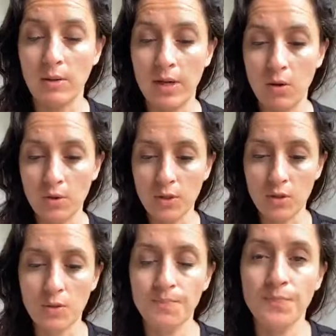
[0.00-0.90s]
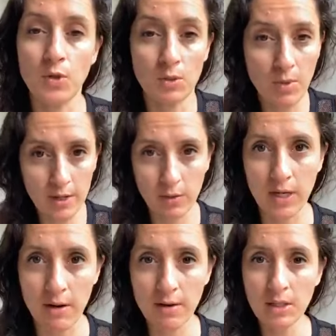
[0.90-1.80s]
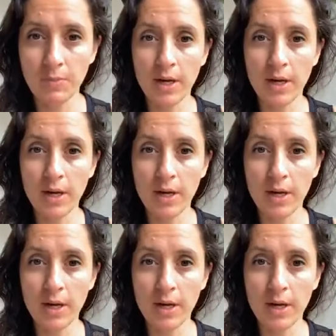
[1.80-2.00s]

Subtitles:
So I also use microcurrents,